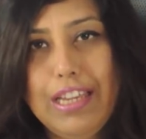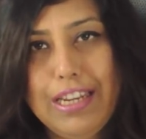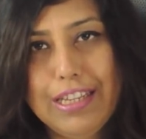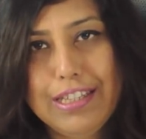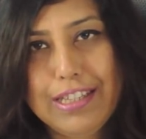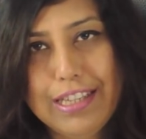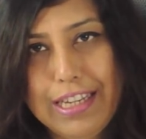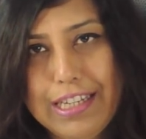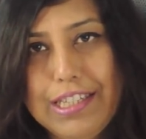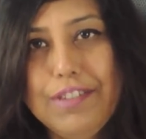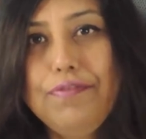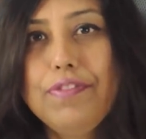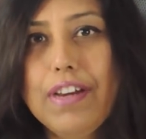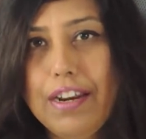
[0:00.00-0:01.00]
in his
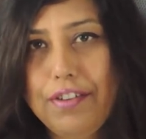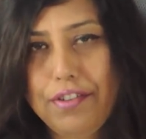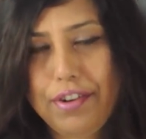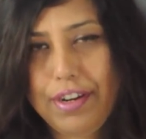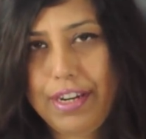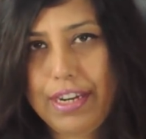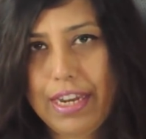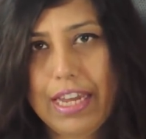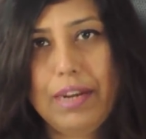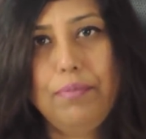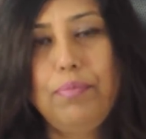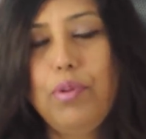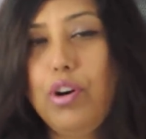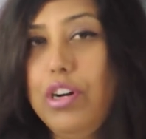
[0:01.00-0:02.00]
native country
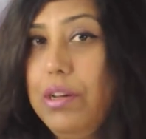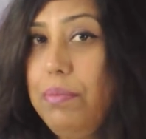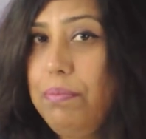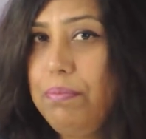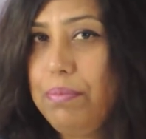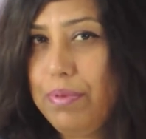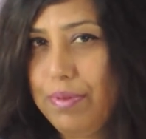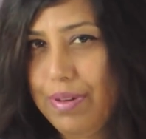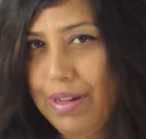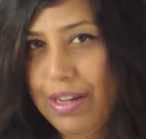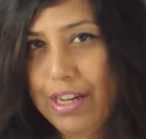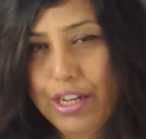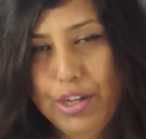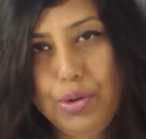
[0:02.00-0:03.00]
and brought up
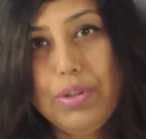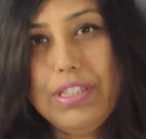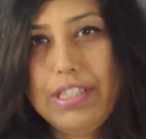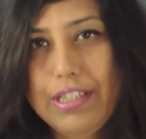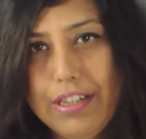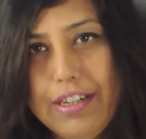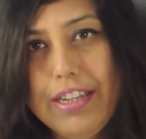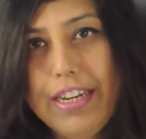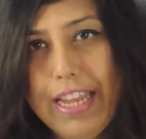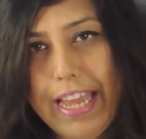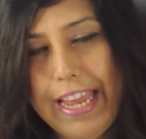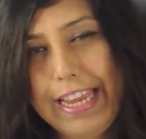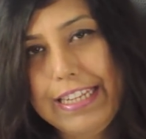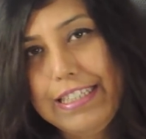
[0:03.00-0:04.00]
to a certain
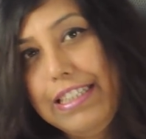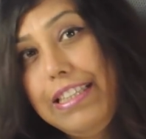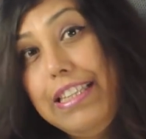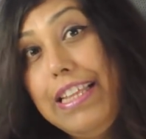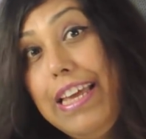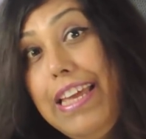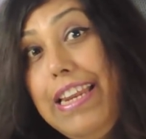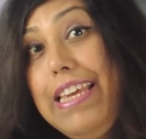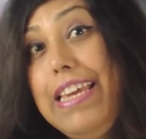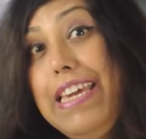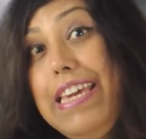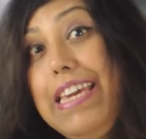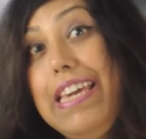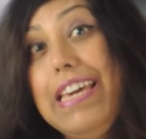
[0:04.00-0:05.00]
age and then
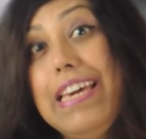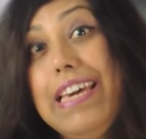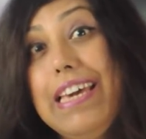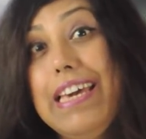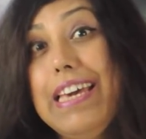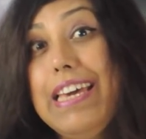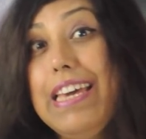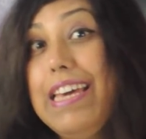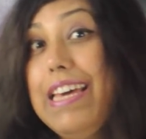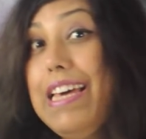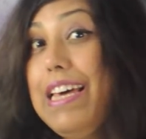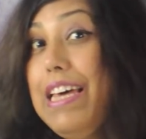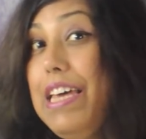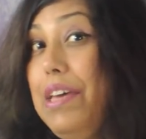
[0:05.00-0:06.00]
he
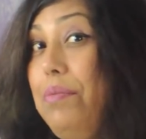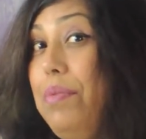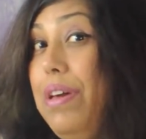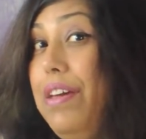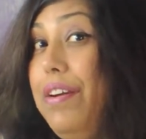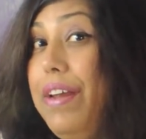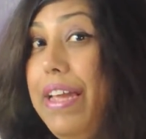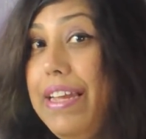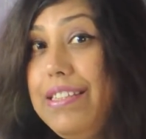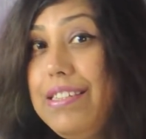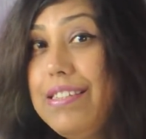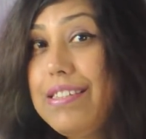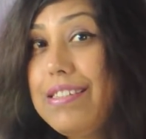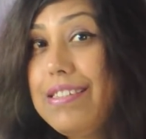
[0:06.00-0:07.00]

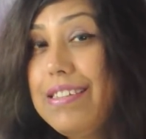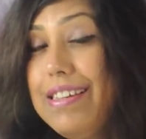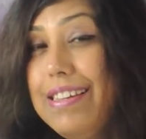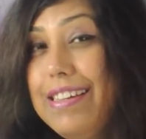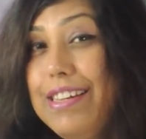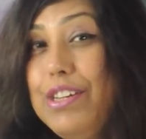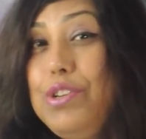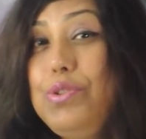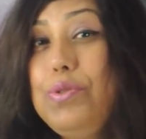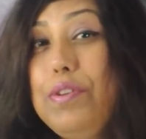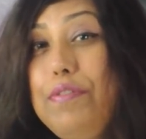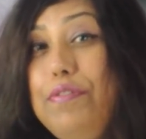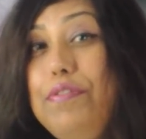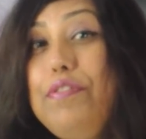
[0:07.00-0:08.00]
immigrates
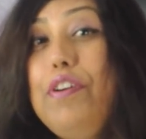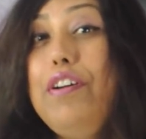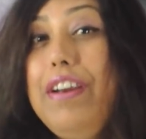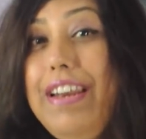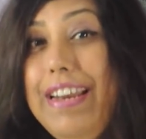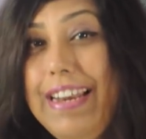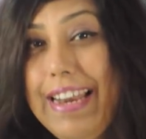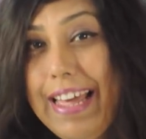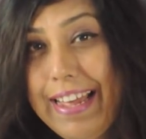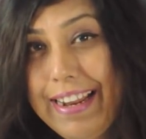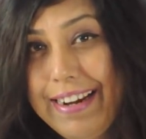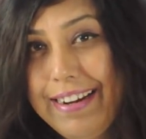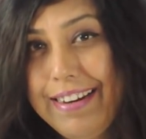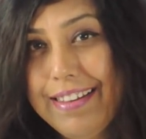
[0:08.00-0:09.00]
to a foreign
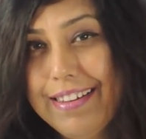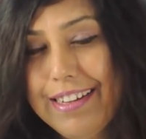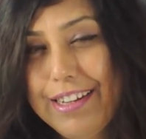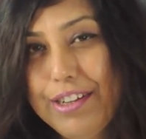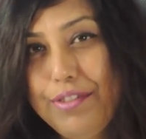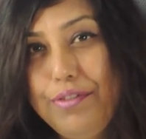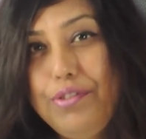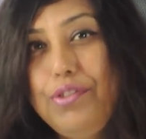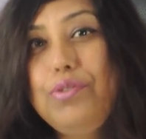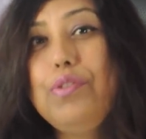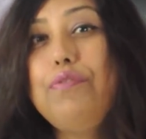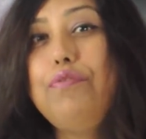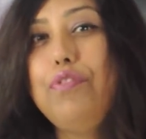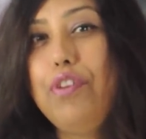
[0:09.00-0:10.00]
land,
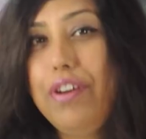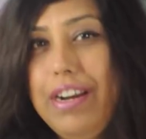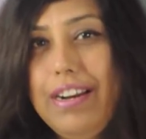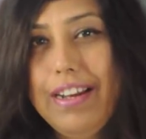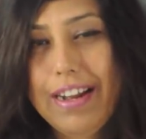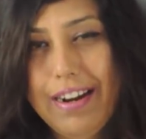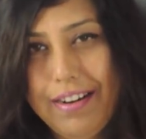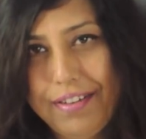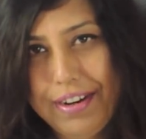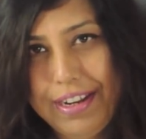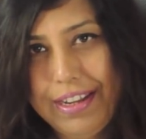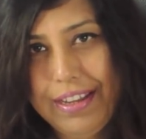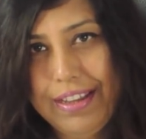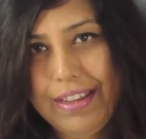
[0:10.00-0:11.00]
to a foreign
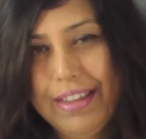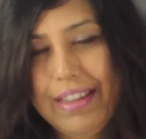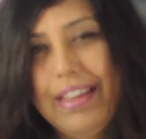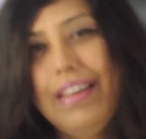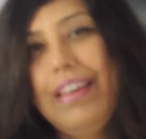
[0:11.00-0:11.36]
country,